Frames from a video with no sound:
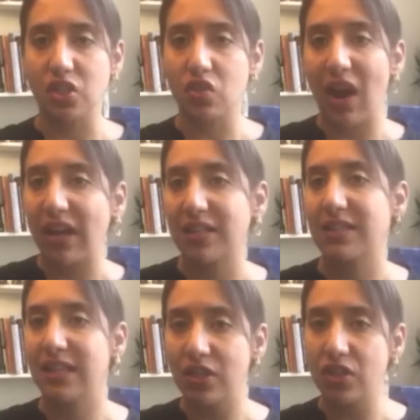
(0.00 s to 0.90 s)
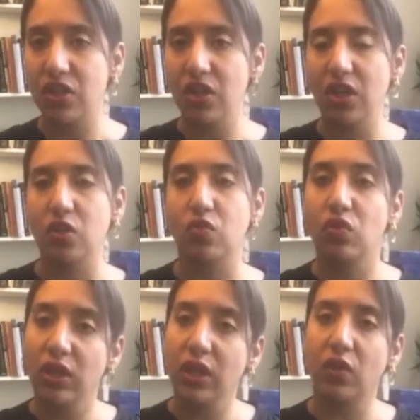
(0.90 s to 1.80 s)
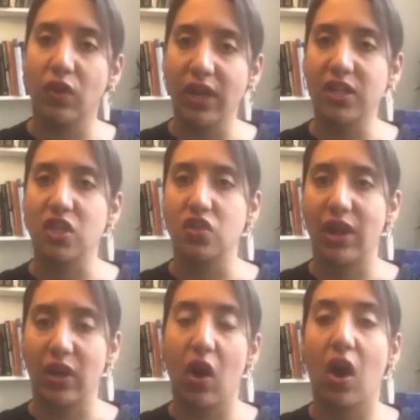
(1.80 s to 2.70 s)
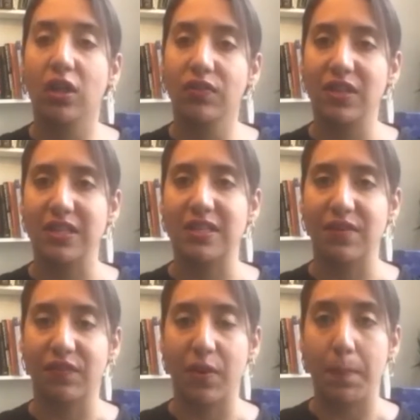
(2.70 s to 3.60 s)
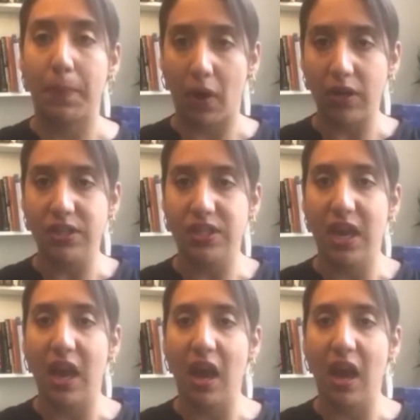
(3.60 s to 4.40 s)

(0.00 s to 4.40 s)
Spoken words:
track a signature is really great to track all of these different parts